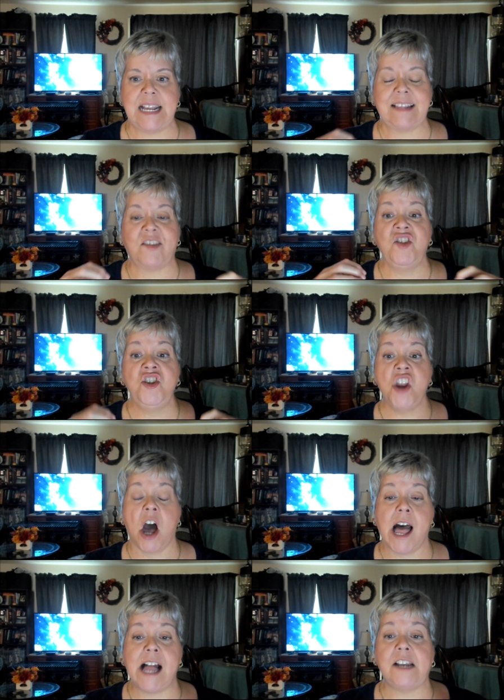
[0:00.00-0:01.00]
It's
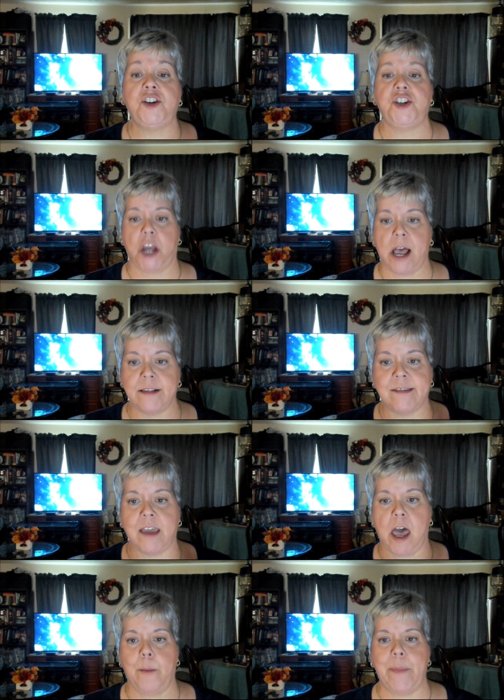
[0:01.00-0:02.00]
not just
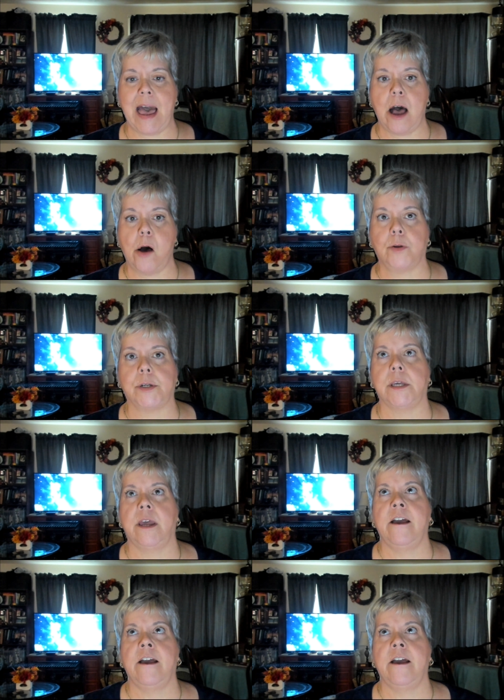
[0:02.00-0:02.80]
about